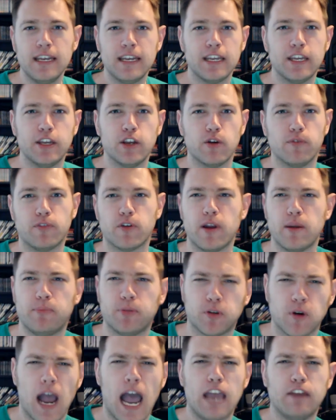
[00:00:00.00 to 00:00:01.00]
you know, very
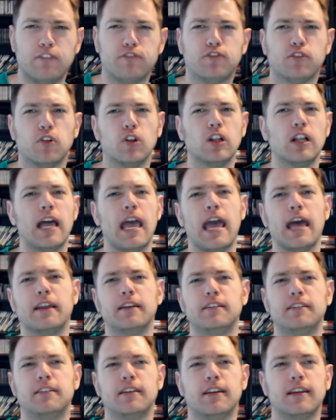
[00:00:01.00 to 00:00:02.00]
prideful
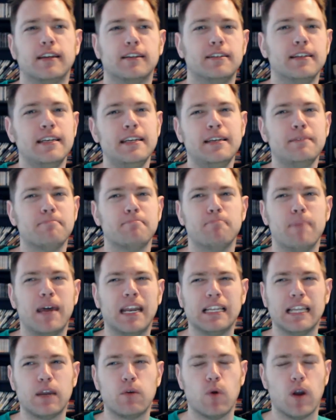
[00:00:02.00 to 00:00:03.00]
and
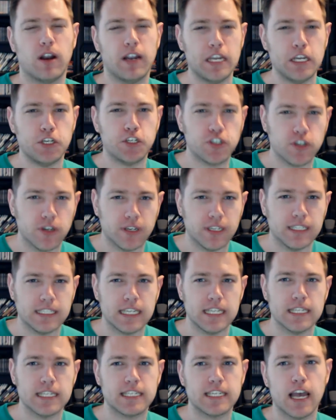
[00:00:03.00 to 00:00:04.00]
meddling where he shouldn't
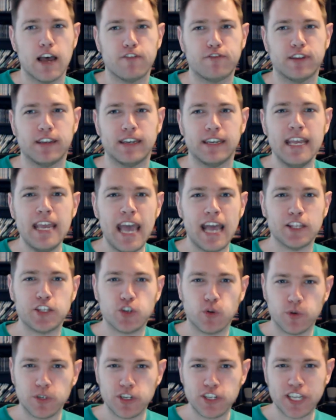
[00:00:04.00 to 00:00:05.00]
and stuff. And
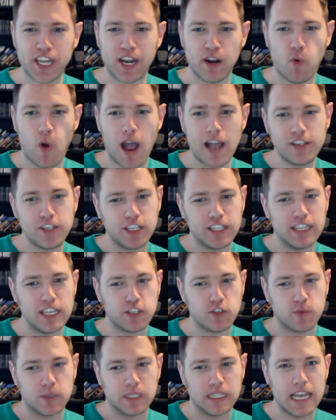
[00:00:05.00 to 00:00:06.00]
so we're just kind of watching
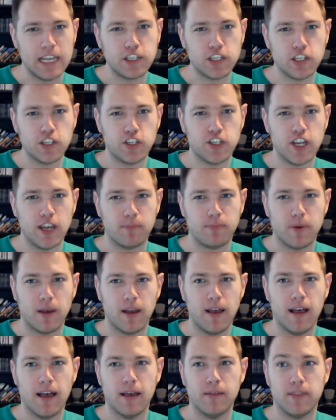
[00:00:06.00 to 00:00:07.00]
this relationship
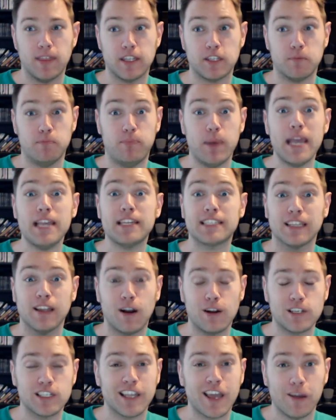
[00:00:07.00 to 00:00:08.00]
that's based
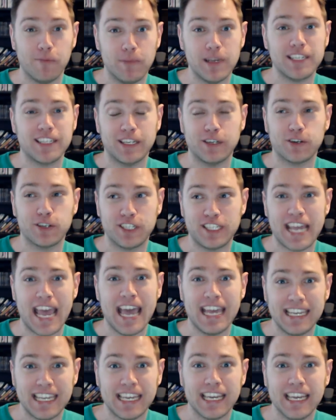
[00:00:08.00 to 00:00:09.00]
largely on
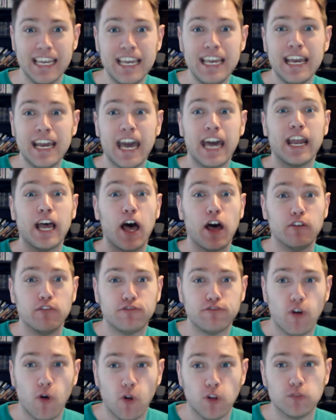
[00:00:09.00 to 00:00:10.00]
misunderstanding kind of
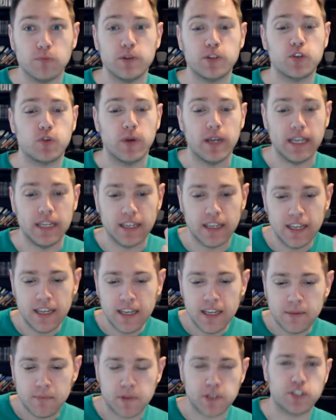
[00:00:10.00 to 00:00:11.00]
unfold between
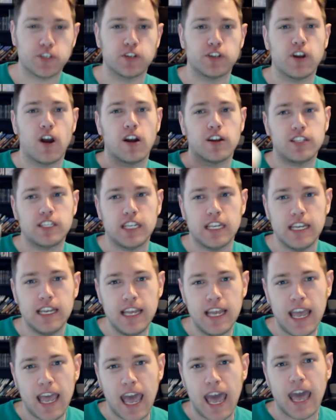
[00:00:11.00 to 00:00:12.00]
Mr. Darcy
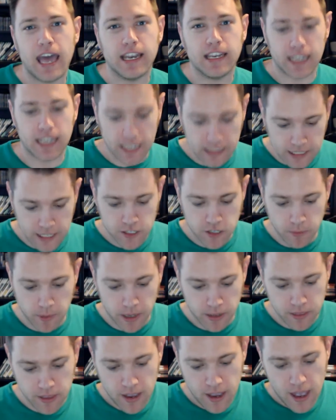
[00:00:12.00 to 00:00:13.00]
and
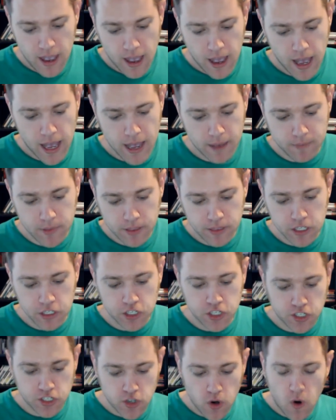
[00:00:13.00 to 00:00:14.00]
Elizabeth. The
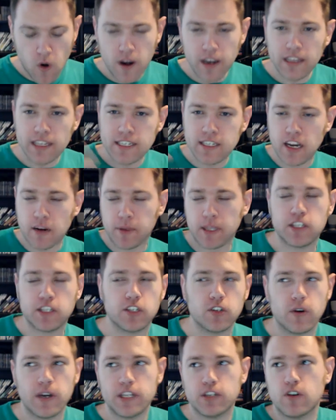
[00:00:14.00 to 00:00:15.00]
story, let's talk about the
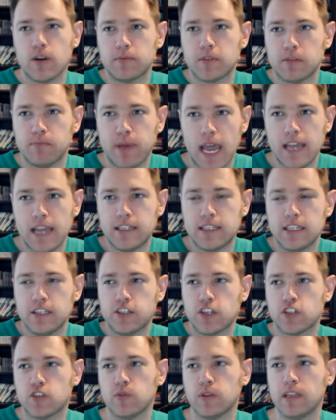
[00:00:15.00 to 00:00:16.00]
story script and pacing
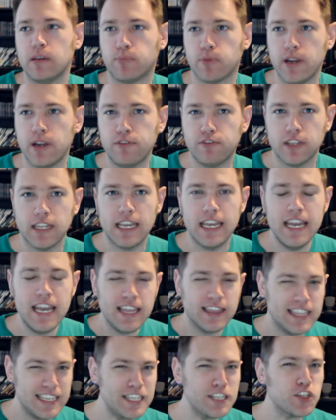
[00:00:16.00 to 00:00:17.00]
just really briefly.
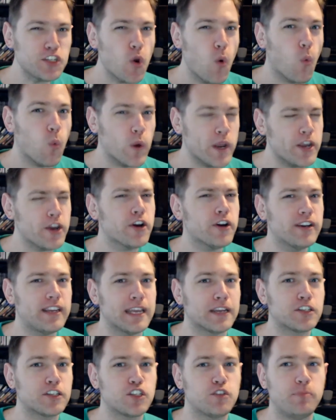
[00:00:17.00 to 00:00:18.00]
This is a
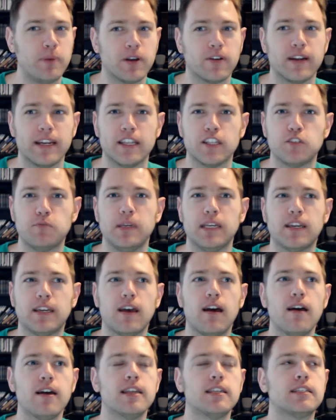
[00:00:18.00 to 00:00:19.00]
weird experience
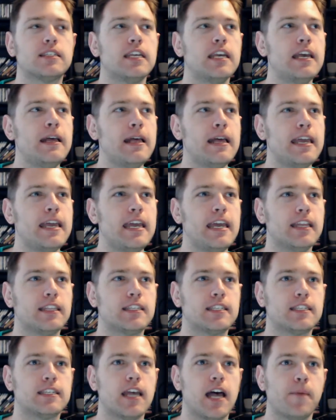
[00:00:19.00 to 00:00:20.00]
because
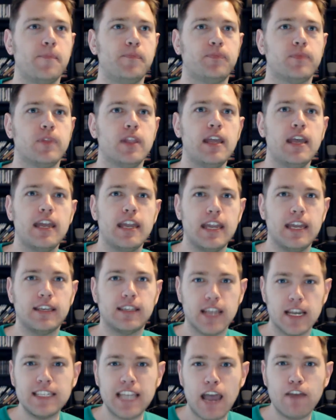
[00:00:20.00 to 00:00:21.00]
it's it
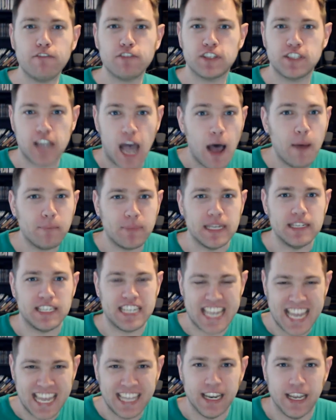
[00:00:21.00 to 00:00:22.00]
does have
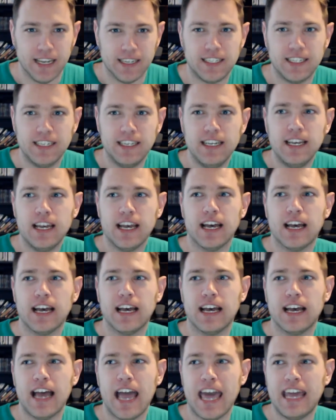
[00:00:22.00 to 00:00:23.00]
zombies in it.
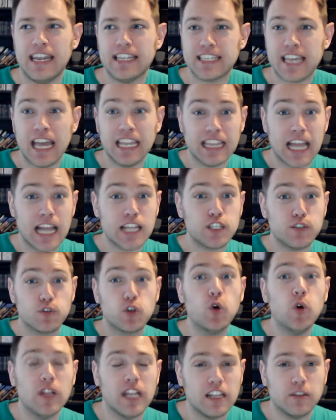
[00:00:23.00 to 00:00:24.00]
And it's got lots of
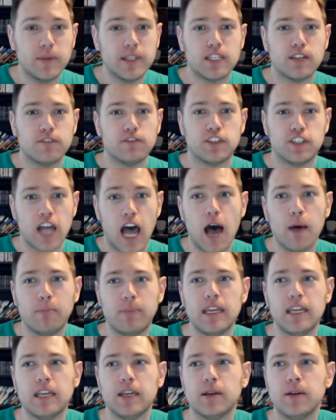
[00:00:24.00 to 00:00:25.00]
cool elements of
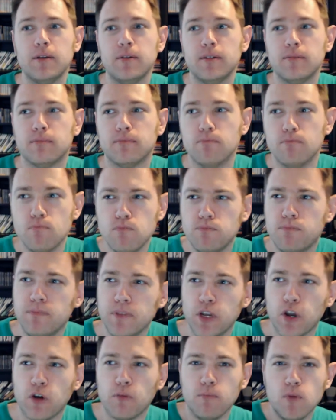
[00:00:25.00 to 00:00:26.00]
zombie,
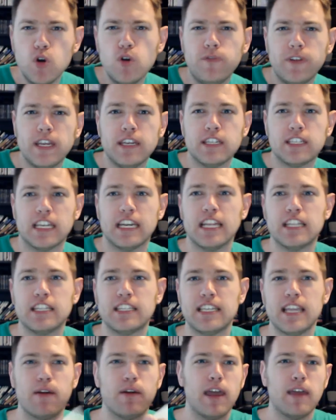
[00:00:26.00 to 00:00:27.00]
you know, movies,
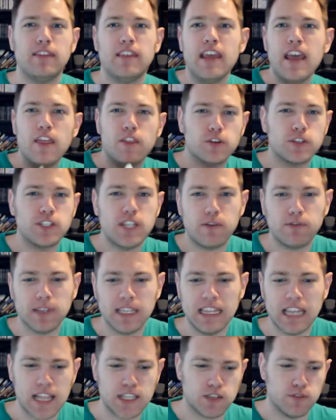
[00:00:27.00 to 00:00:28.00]
and there's
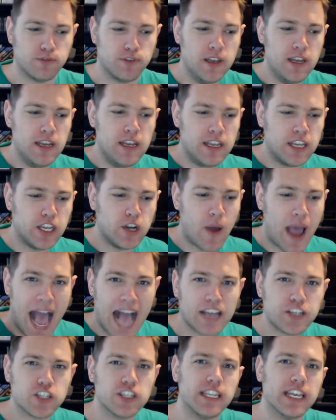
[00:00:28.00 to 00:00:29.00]
definitely lots of, you know,
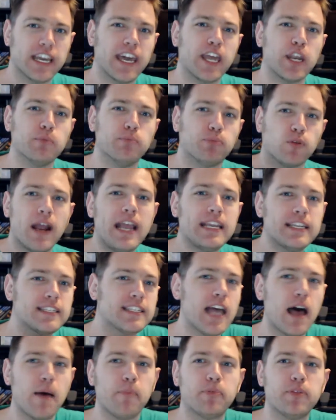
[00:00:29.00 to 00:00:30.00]
action that kind of
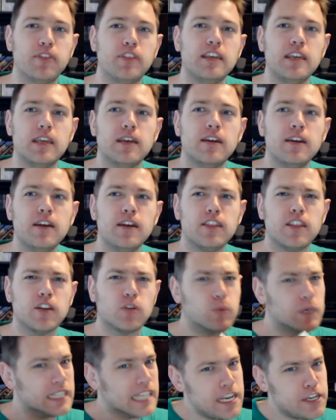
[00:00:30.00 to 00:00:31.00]
breaks up the
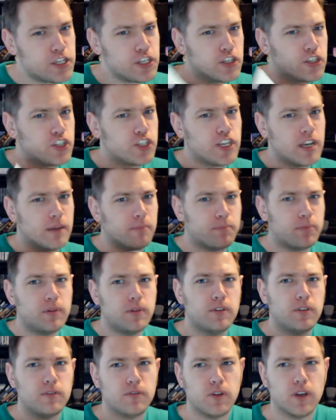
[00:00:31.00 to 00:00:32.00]
relationship
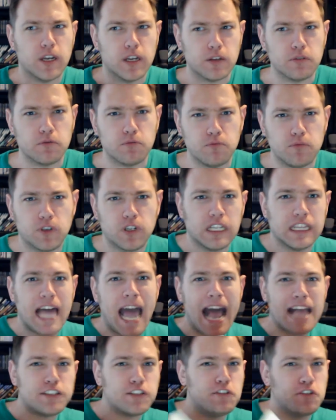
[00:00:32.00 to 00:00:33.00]

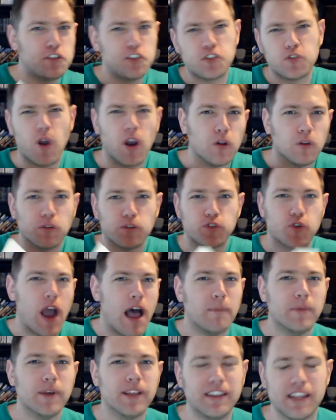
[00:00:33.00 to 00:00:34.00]
class struggle
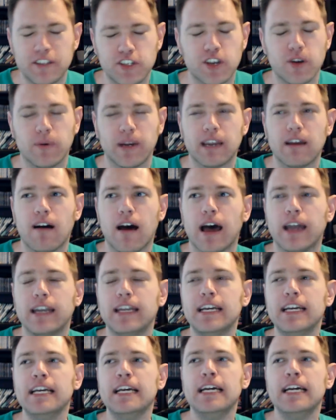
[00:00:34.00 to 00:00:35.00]
drama that's going on.